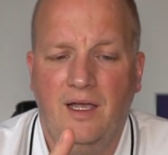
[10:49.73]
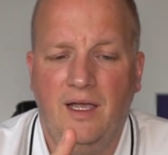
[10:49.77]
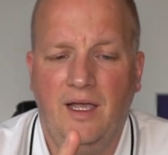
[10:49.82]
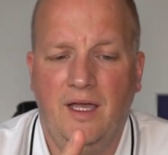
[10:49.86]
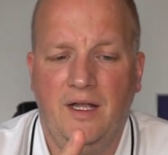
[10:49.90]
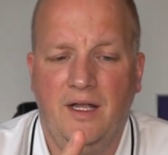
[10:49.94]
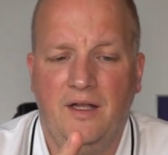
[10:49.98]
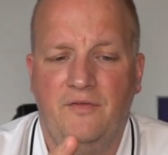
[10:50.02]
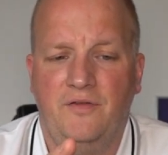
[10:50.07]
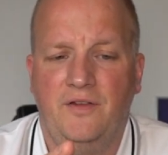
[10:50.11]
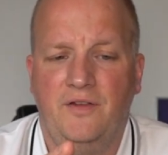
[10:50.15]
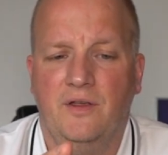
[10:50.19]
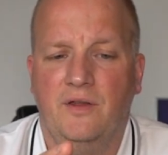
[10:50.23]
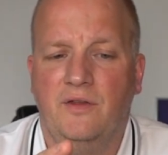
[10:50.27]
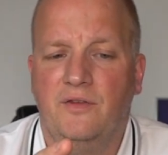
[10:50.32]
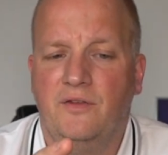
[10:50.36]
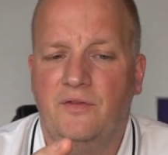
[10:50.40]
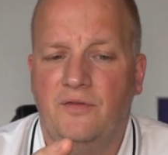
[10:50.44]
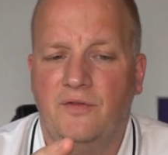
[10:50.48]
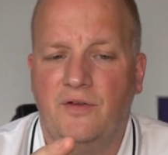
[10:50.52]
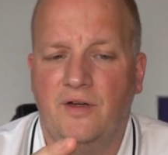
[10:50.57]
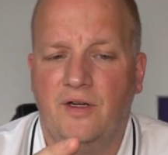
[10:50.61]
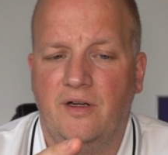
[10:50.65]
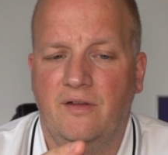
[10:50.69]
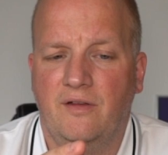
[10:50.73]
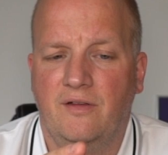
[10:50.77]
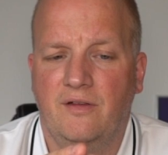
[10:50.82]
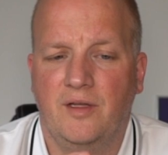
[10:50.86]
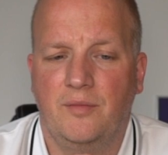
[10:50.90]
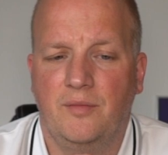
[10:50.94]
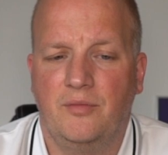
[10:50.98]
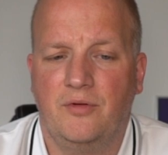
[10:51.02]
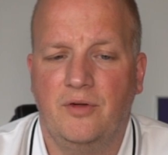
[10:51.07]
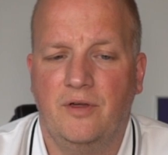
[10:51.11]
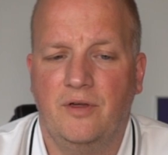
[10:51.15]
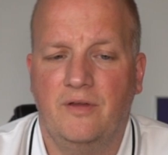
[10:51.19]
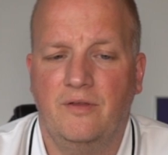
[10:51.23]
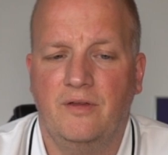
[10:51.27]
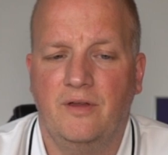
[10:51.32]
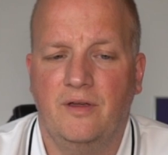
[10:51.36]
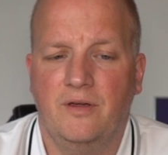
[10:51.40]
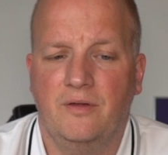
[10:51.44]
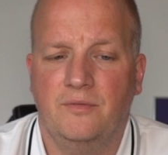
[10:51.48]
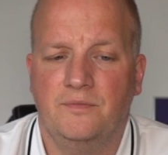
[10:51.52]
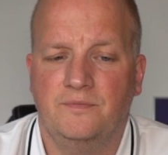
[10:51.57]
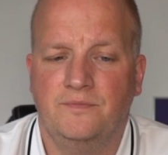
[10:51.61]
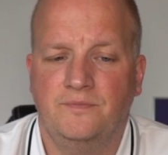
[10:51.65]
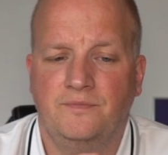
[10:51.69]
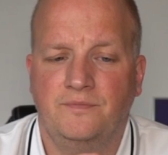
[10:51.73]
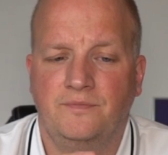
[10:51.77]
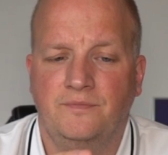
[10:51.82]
and it feels very slippery. So